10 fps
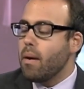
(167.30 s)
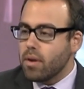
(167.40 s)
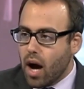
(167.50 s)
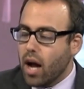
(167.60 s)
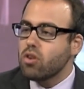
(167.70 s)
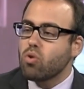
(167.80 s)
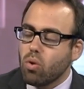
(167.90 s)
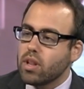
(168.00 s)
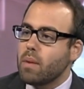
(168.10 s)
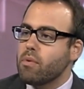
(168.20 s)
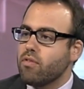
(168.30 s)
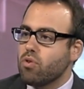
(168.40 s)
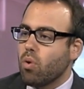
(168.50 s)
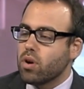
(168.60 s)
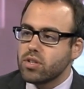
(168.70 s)
untold number of
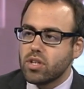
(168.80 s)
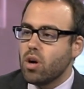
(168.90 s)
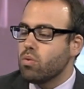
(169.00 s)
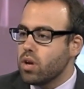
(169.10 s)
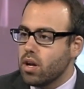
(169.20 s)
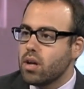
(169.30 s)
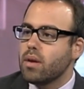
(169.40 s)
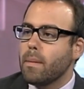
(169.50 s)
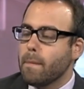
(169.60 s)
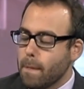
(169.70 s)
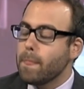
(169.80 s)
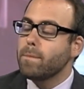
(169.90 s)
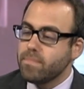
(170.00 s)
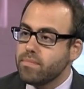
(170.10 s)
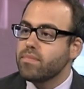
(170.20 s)
doors. You know, 1,900
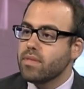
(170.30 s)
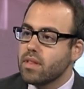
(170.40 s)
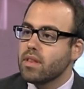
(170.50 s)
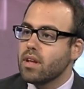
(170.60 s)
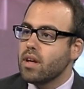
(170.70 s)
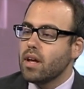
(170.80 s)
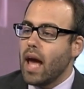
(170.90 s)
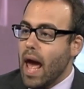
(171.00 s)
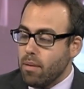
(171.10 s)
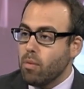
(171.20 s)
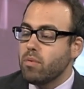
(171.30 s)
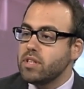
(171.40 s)
doors were breached. And when we